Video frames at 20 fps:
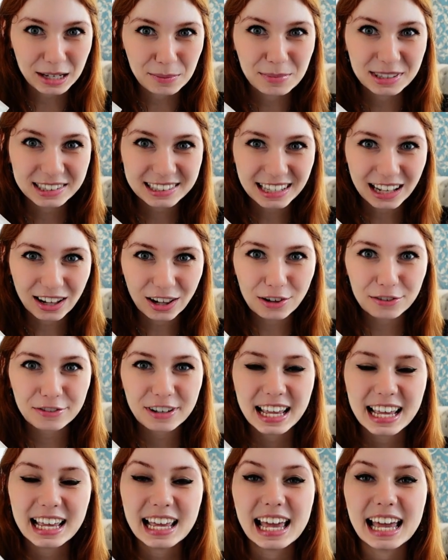himself
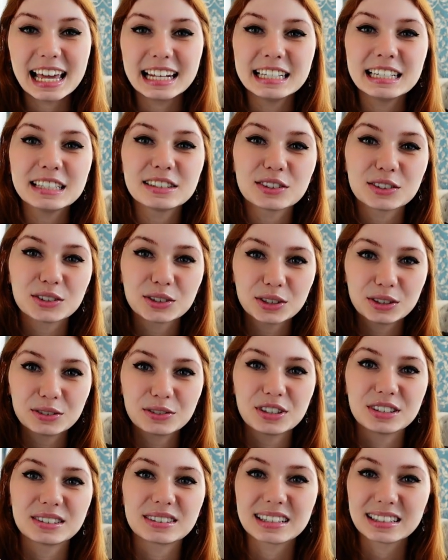and his
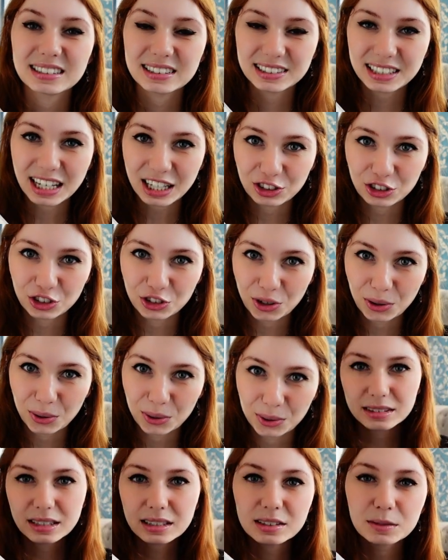servant
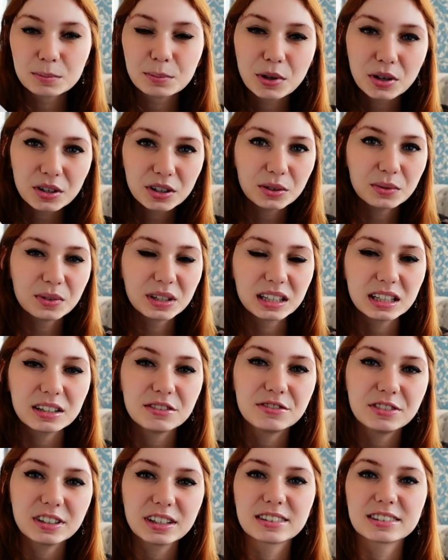Sancho. This book really
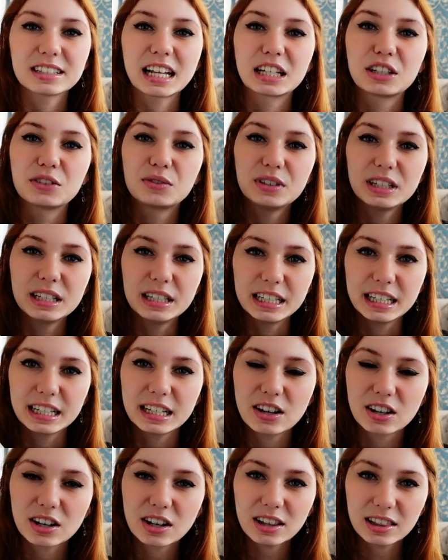feels like
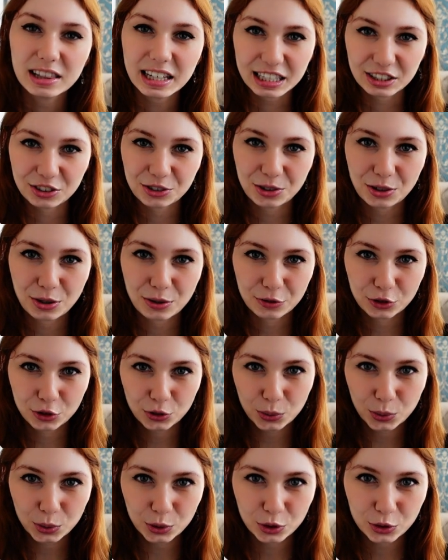reading a collection of
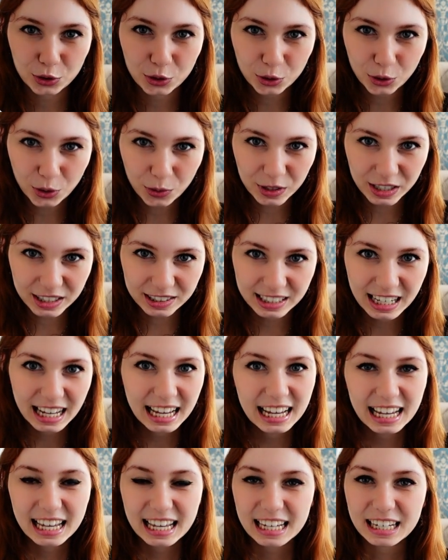short stories.
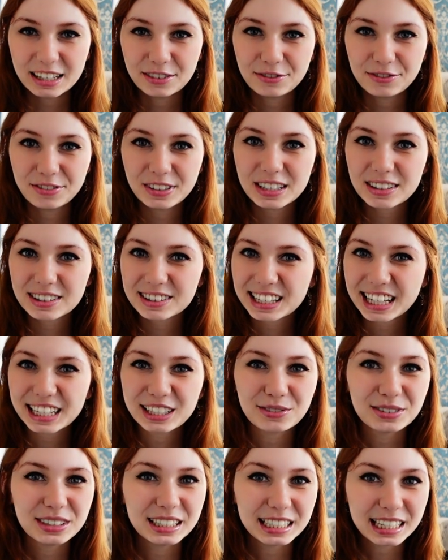It feels
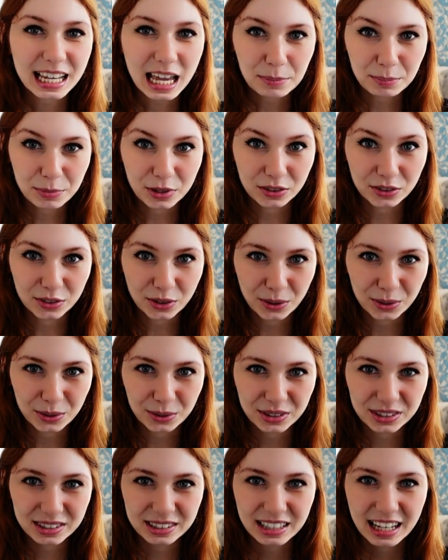like reading
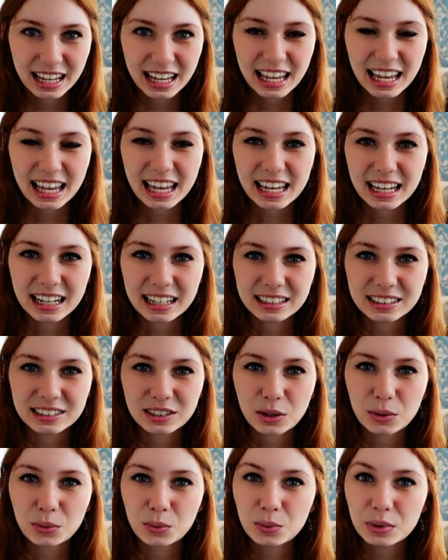episodes. And
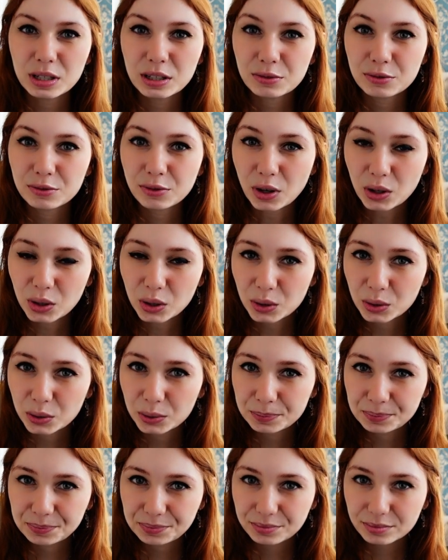we
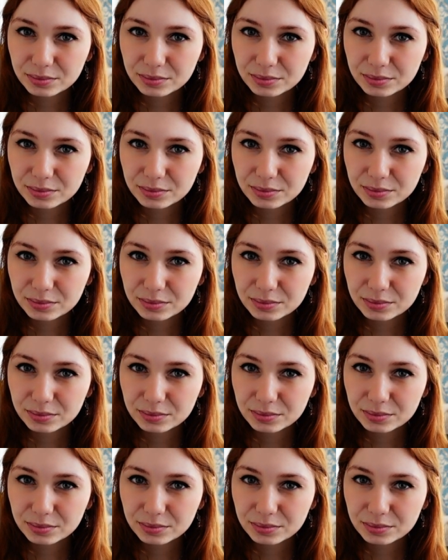follow